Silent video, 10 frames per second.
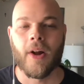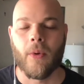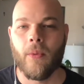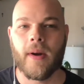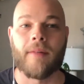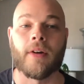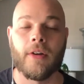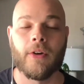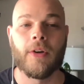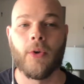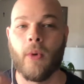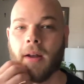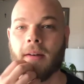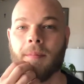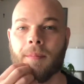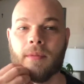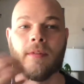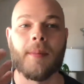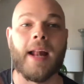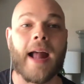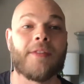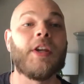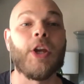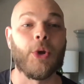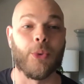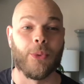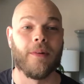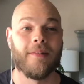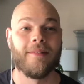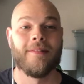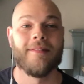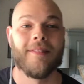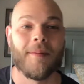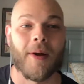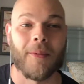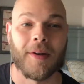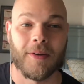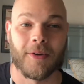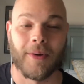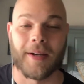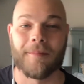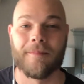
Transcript: Whatever. You want somebody to ask you about what you're doing.